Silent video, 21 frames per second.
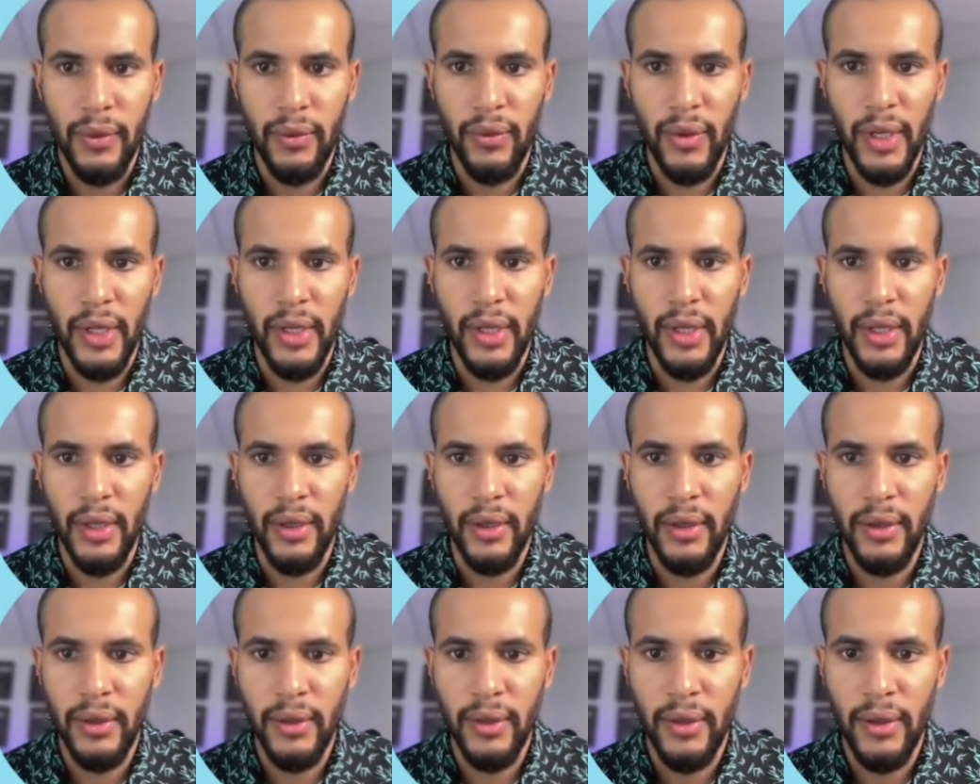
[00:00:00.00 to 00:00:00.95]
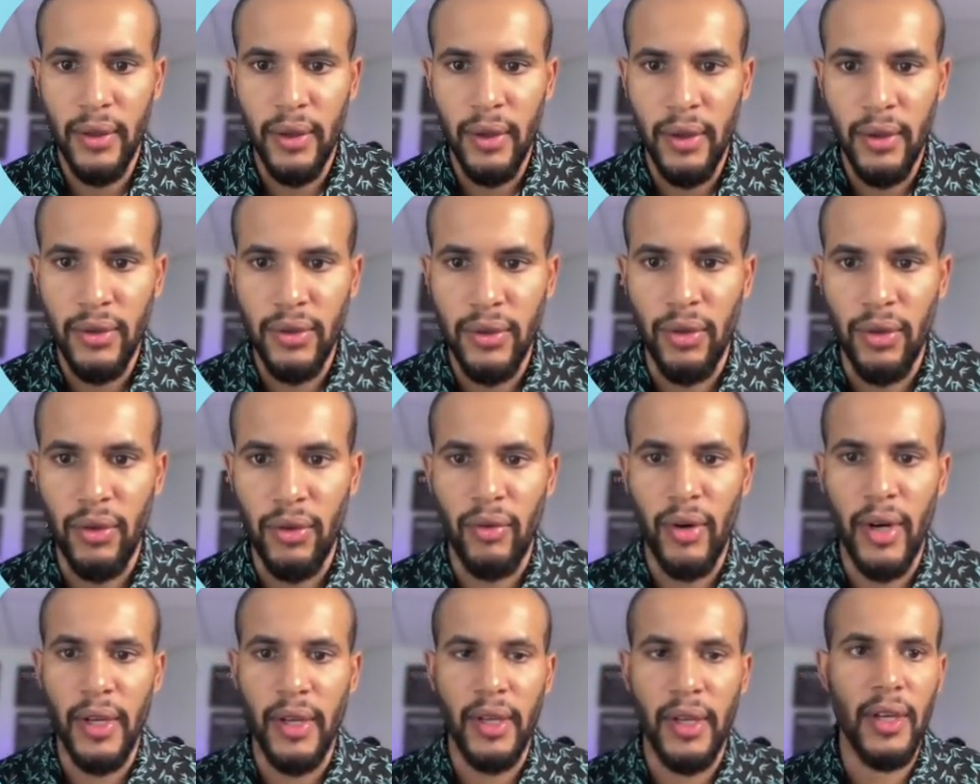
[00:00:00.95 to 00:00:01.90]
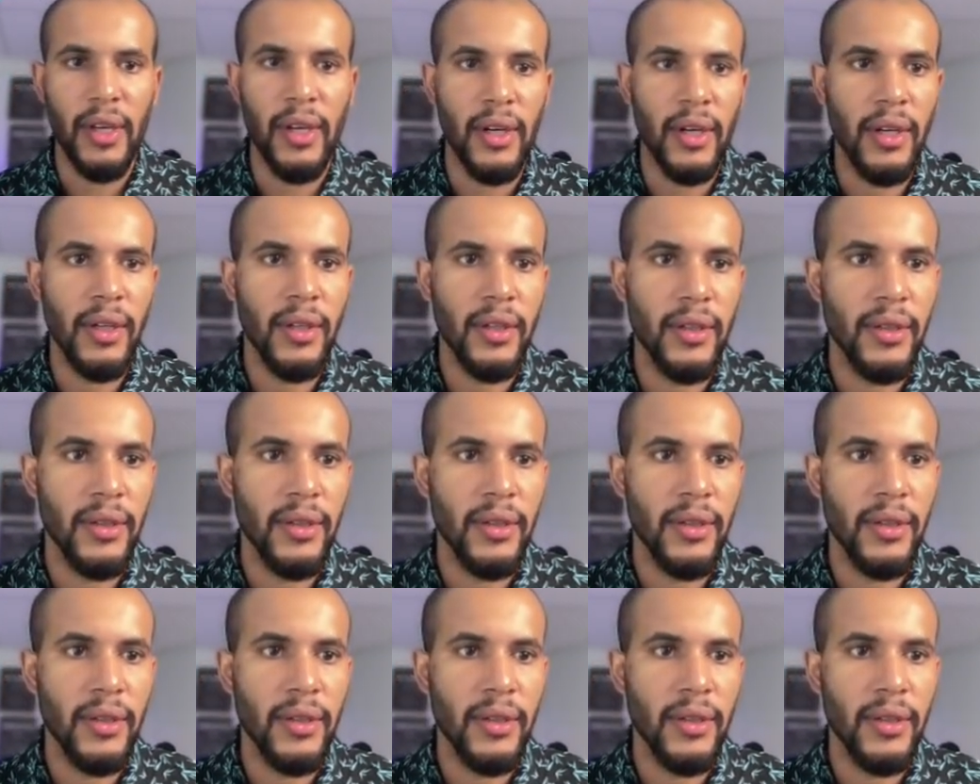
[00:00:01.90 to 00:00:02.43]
Right here. So right here,